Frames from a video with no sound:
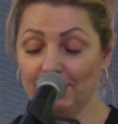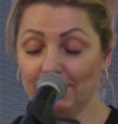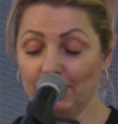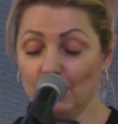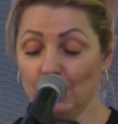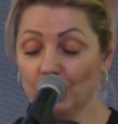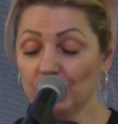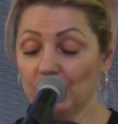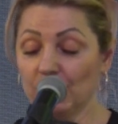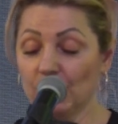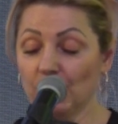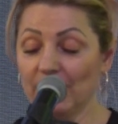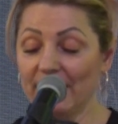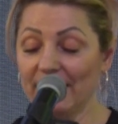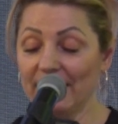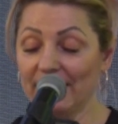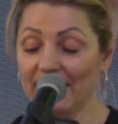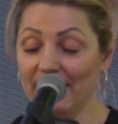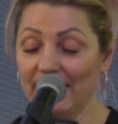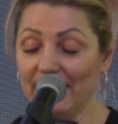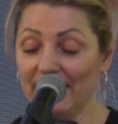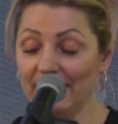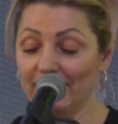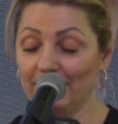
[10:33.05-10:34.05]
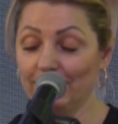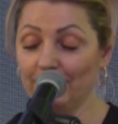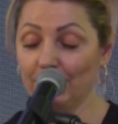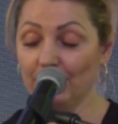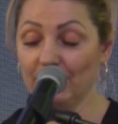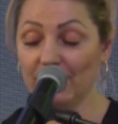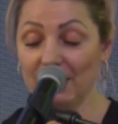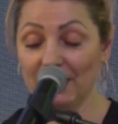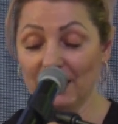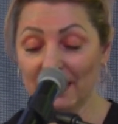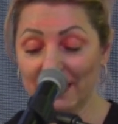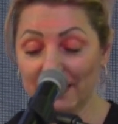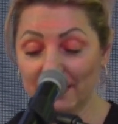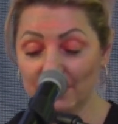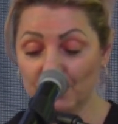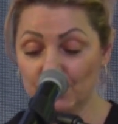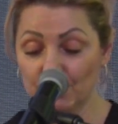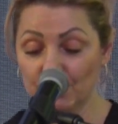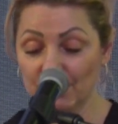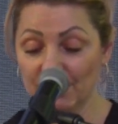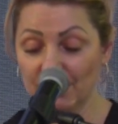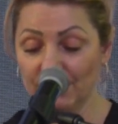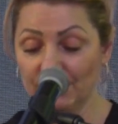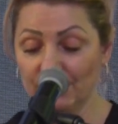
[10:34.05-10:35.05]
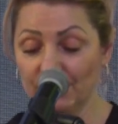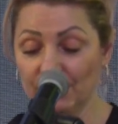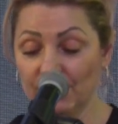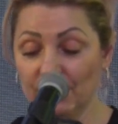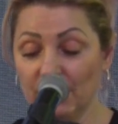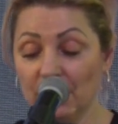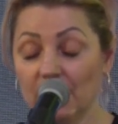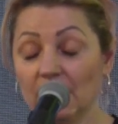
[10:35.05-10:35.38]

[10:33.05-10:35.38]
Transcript: on the way ahead for enlargement,